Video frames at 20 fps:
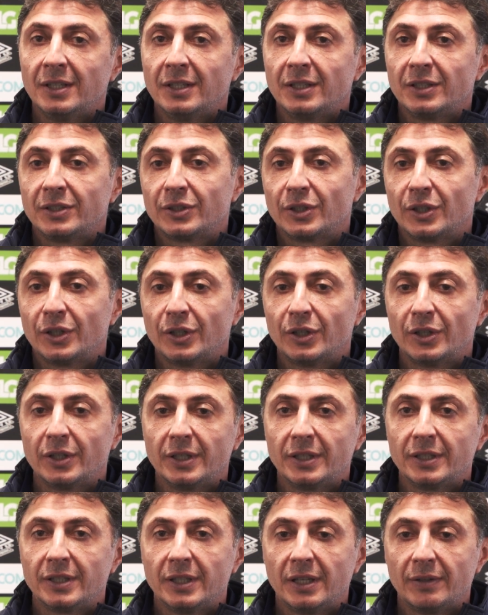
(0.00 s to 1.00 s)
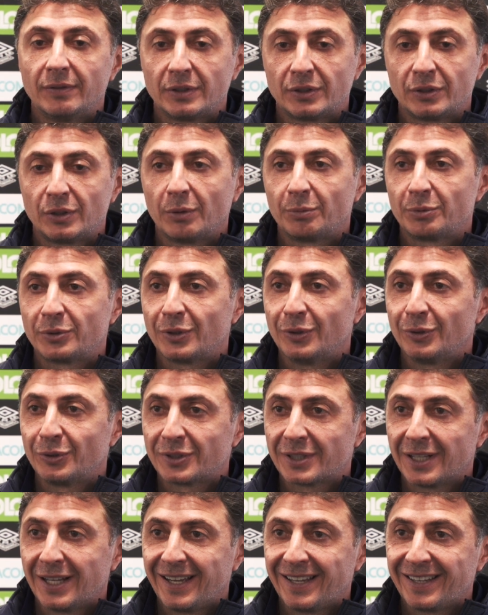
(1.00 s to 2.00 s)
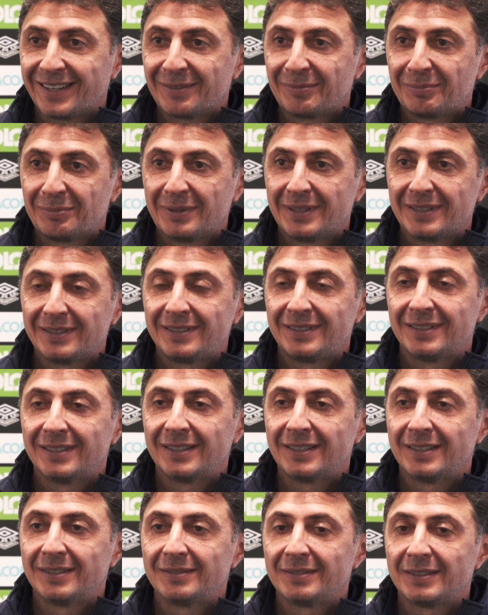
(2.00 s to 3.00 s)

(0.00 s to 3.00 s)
So it never stops. Looks like, but uh,